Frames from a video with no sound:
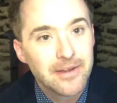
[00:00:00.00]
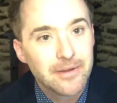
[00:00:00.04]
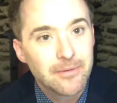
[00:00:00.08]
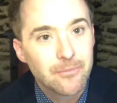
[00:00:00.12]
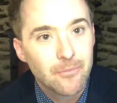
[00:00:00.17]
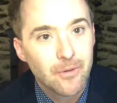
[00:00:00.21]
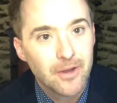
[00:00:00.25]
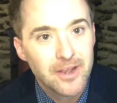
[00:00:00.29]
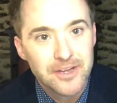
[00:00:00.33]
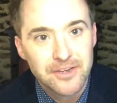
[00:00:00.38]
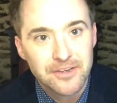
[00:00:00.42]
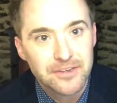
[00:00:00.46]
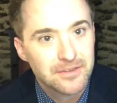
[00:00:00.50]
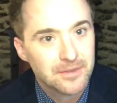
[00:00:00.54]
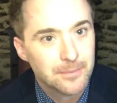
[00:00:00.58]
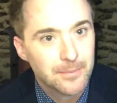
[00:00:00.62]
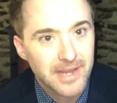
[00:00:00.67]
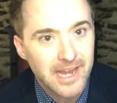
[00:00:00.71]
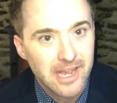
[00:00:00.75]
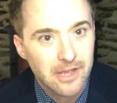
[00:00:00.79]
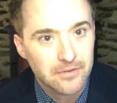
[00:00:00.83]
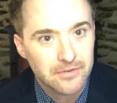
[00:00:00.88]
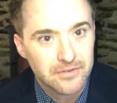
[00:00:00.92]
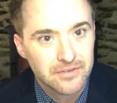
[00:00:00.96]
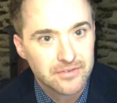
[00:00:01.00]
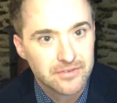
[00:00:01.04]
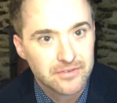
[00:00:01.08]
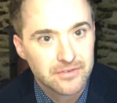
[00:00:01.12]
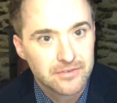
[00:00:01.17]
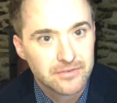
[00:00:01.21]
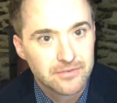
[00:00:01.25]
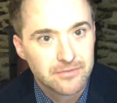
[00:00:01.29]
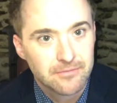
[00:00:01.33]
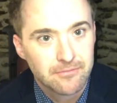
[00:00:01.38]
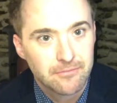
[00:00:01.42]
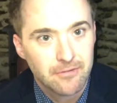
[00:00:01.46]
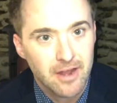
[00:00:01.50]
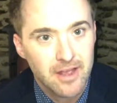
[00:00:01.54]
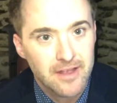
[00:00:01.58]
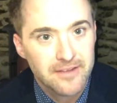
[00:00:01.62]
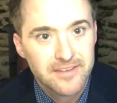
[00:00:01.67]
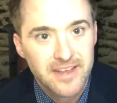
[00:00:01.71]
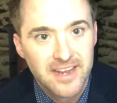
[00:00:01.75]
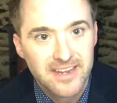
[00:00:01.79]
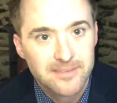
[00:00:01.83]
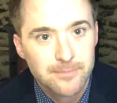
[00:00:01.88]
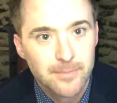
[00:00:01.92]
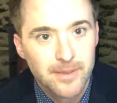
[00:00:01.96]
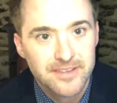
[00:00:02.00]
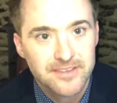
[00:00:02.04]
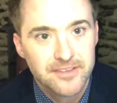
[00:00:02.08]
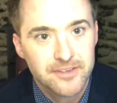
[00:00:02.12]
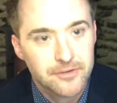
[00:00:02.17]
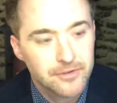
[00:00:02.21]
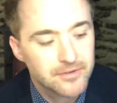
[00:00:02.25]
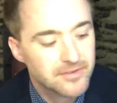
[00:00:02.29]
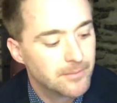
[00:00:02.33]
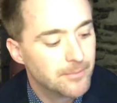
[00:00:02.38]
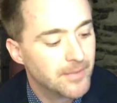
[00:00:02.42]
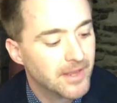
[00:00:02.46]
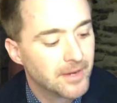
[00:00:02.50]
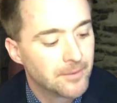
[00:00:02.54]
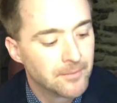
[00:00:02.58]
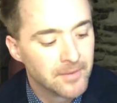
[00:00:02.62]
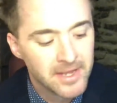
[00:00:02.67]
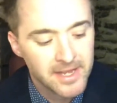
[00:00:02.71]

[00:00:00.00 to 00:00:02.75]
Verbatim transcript: while you do something else. Write a text message or something.